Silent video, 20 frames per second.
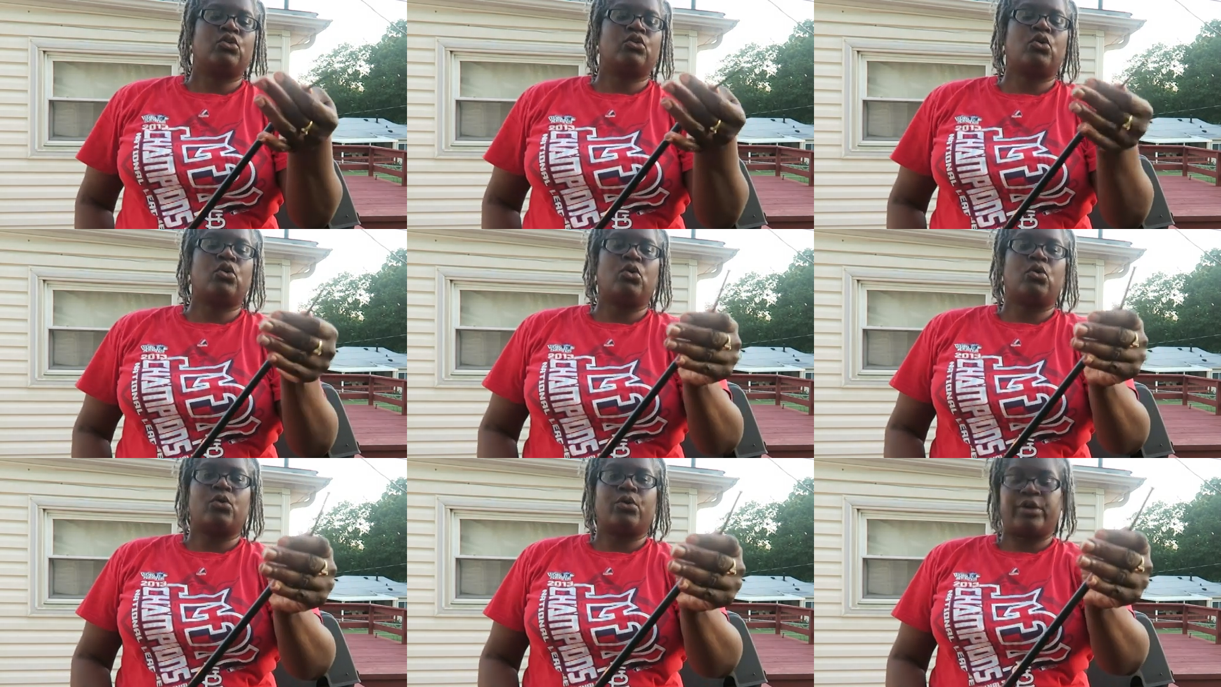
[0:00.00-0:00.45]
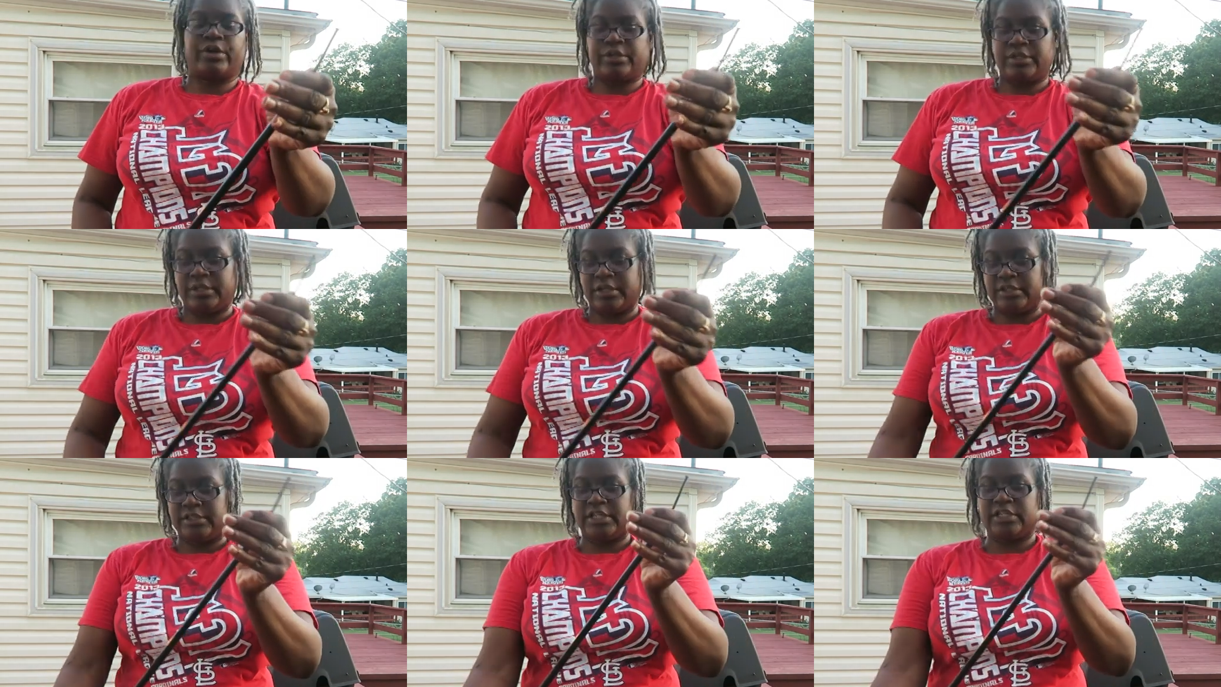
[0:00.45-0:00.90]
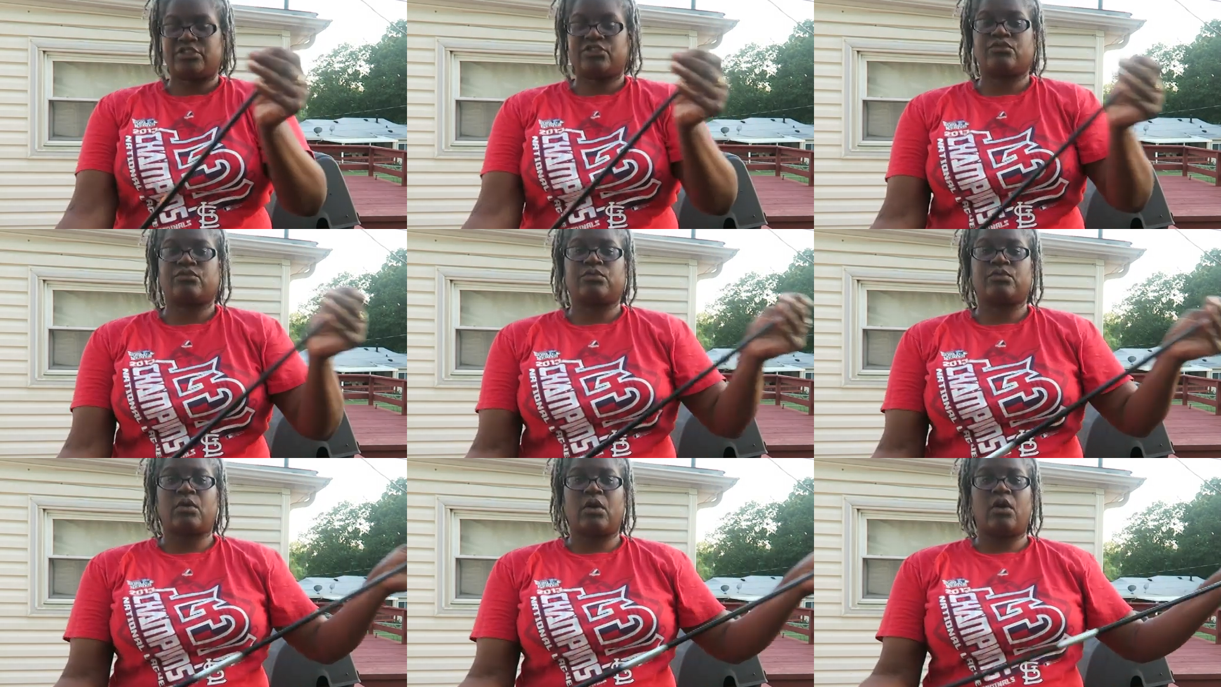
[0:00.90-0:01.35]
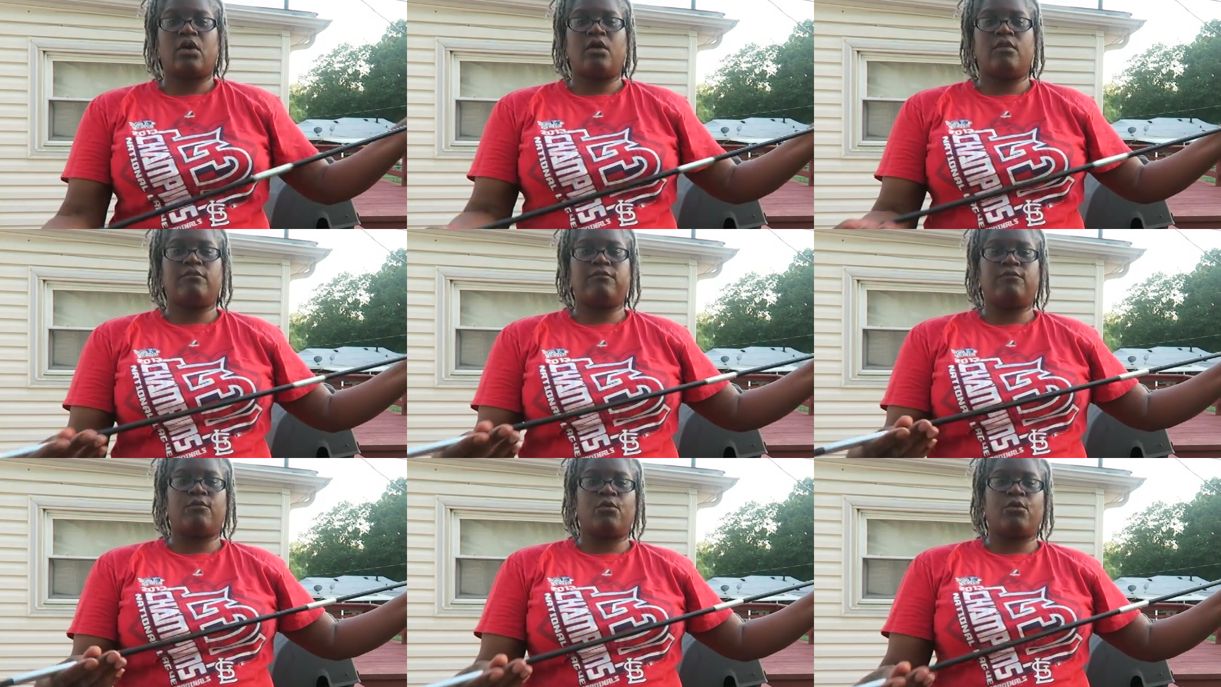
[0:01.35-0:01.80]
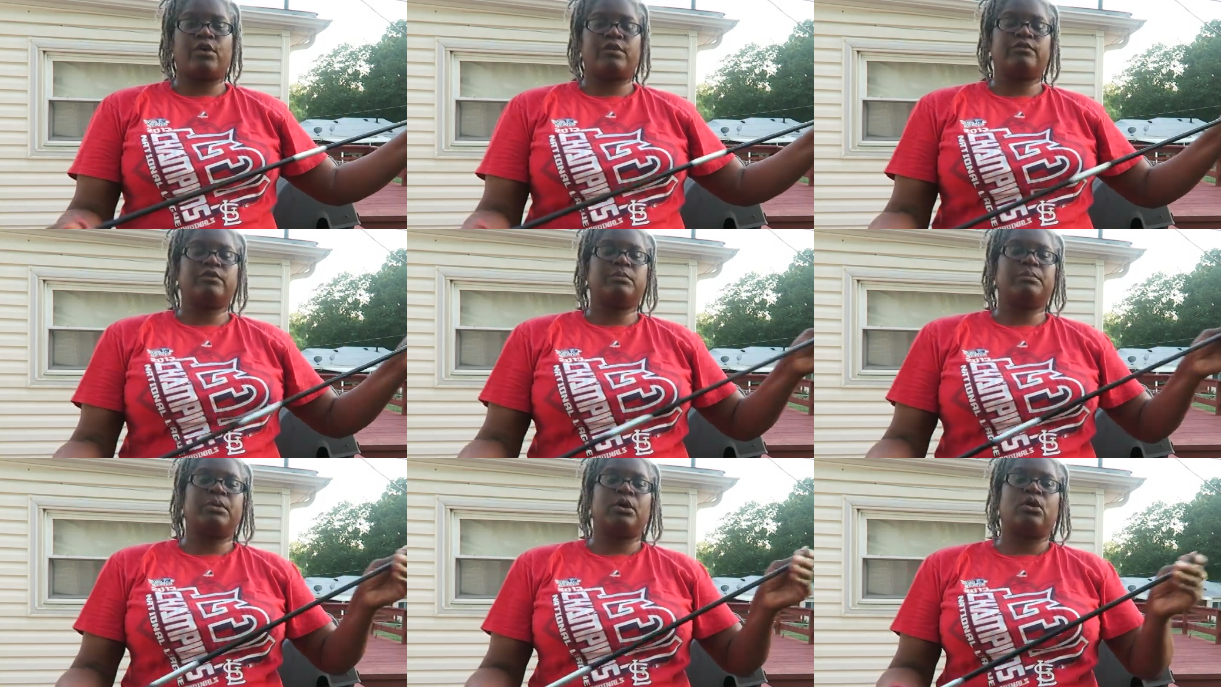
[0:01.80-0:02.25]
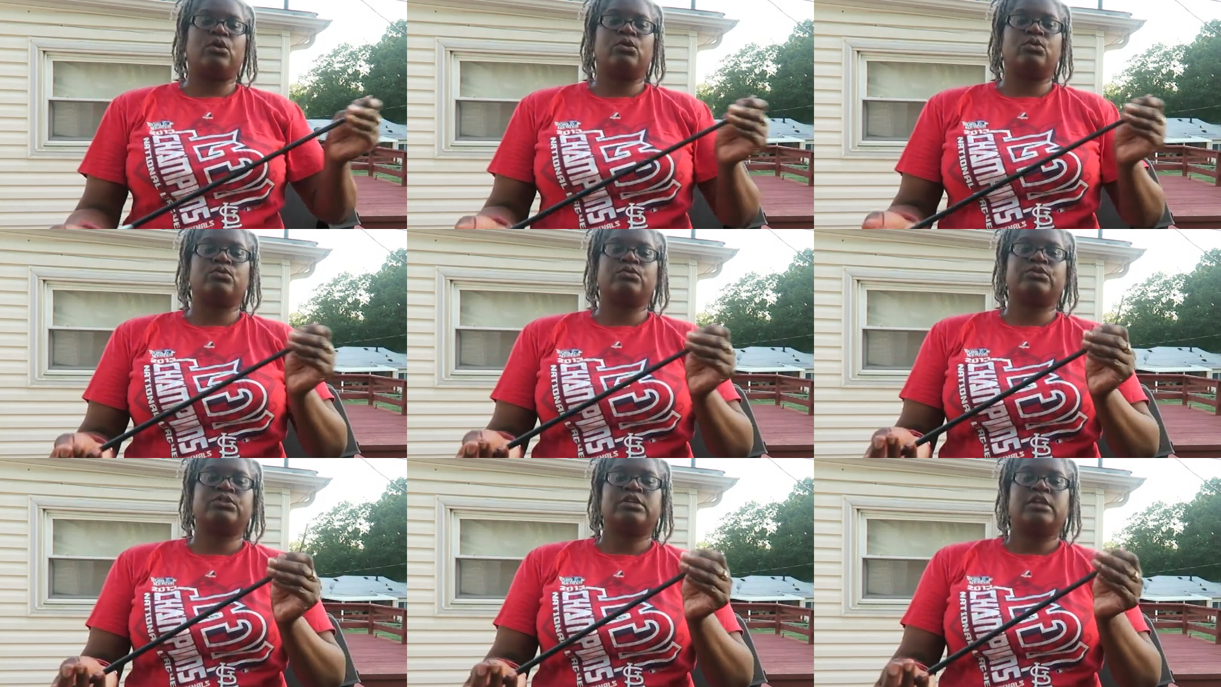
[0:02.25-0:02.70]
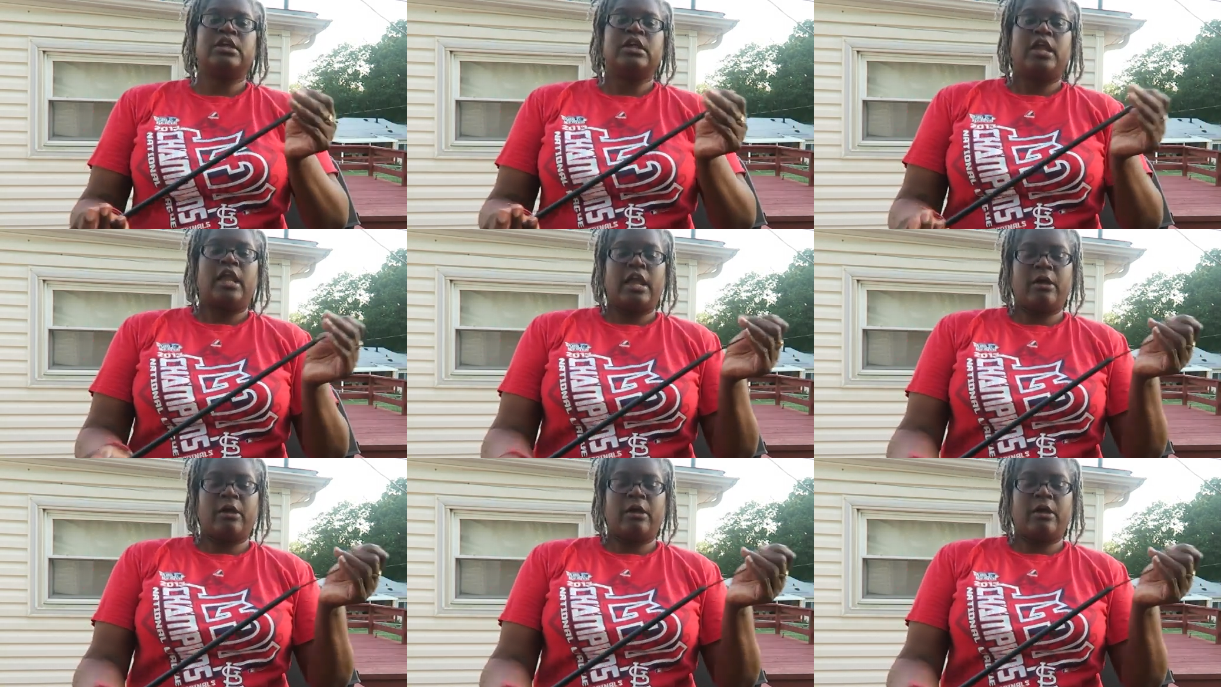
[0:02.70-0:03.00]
cord that's through all four of the poles,